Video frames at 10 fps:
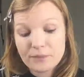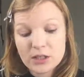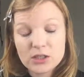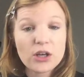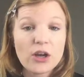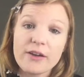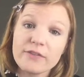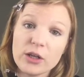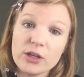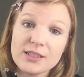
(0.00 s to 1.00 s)
So I've
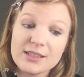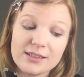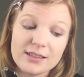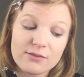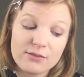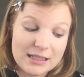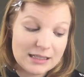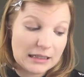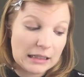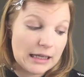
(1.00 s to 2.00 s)
learned
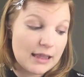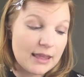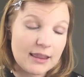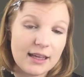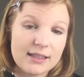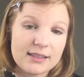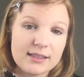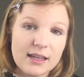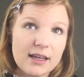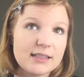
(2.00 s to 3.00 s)
recently that that's
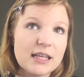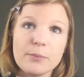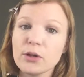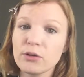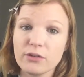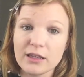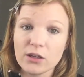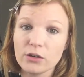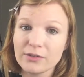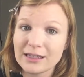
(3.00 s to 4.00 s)
a typical thing
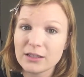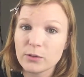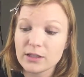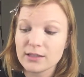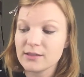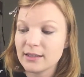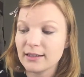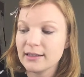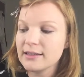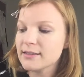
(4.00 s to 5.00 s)
of liquid
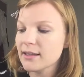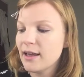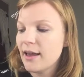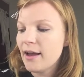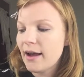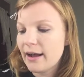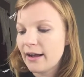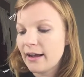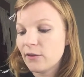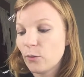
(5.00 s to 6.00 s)
concealers.
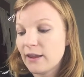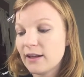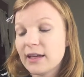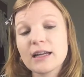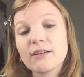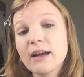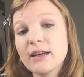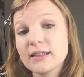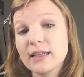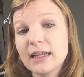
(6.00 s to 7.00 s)
And the way that I get
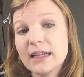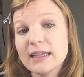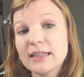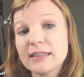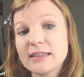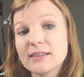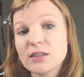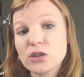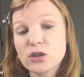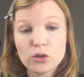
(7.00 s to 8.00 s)
around it is
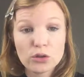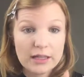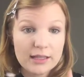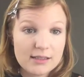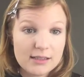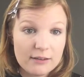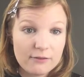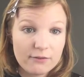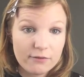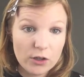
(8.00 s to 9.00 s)
to let it set
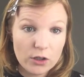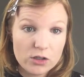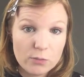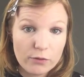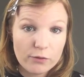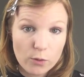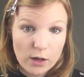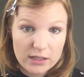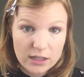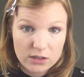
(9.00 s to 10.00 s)
first before
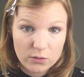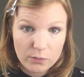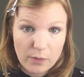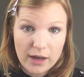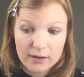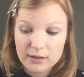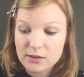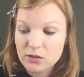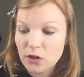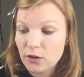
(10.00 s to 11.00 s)
I touch it with powder.
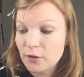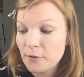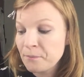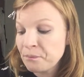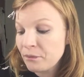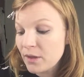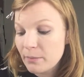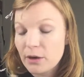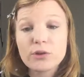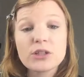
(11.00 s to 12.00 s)
So
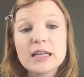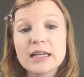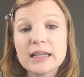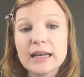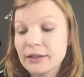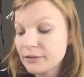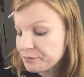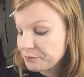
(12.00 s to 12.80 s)
my routine now